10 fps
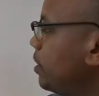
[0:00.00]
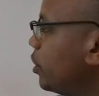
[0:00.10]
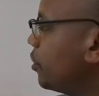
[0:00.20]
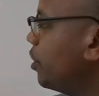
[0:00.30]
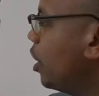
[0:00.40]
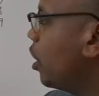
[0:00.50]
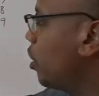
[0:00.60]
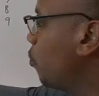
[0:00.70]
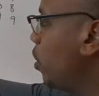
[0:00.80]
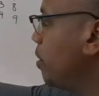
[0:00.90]
bigger,
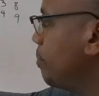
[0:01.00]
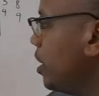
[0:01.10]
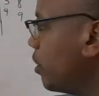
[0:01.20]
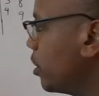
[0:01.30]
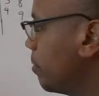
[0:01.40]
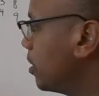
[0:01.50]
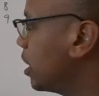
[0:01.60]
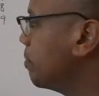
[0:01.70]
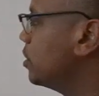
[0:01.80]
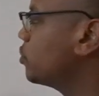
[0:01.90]
and one bigger number
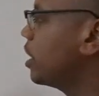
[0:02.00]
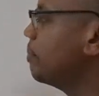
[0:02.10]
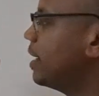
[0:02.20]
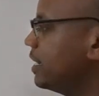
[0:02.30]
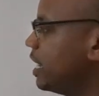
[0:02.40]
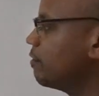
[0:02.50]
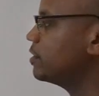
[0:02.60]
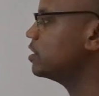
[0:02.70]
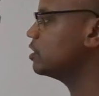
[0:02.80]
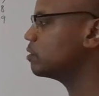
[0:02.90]
can be traded back down
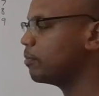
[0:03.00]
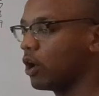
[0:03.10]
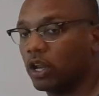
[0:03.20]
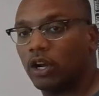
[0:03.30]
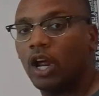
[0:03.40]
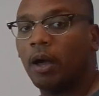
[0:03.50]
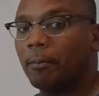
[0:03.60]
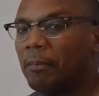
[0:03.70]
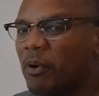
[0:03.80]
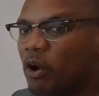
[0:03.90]
for 10 smaller.
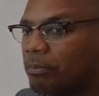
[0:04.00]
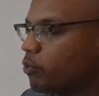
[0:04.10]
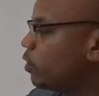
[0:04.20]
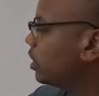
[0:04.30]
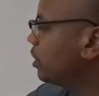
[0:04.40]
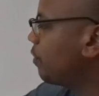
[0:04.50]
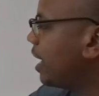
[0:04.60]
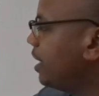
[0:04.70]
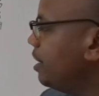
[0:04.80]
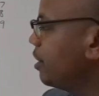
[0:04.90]
But more importantly,
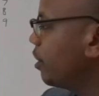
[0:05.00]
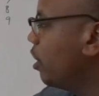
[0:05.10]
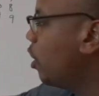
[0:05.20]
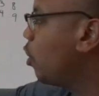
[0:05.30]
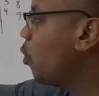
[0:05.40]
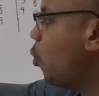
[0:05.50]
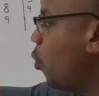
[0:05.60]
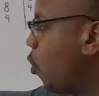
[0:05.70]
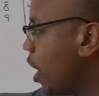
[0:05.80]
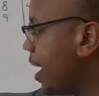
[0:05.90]
right here,
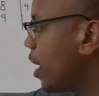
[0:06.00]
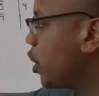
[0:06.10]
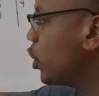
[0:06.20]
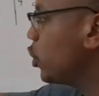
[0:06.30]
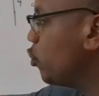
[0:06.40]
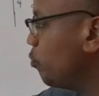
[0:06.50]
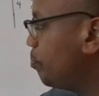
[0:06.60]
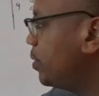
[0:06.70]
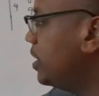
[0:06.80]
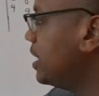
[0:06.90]
where
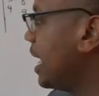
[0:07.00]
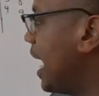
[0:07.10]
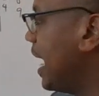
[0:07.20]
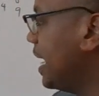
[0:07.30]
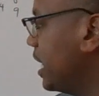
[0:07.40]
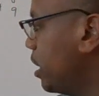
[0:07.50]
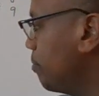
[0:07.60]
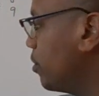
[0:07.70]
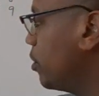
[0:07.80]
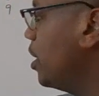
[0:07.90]
you put a
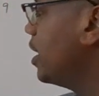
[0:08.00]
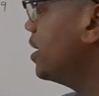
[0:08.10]
number